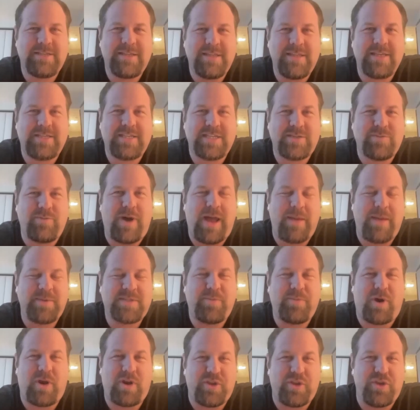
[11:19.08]
This is why I'm
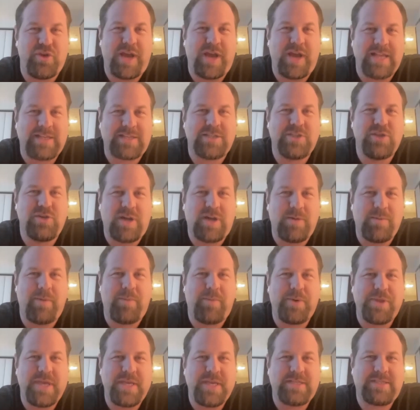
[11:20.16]
smarter than you guys, because you come up
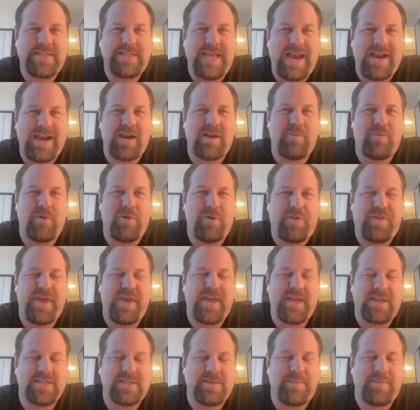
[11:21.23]
with these terrible things